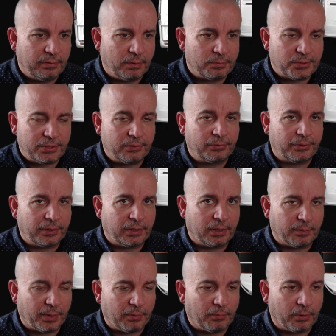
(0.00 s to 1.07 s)
I'm still thinking
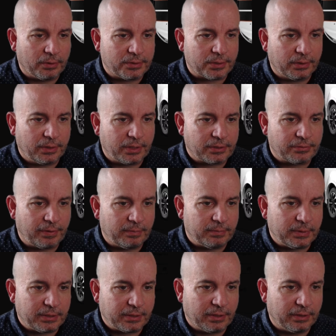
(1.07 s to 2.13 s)
about one's our next
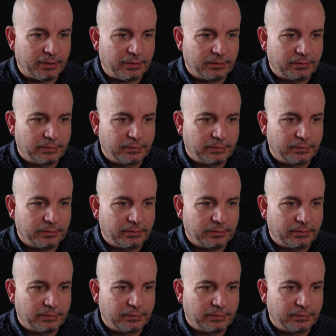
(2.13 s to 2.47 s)
family car.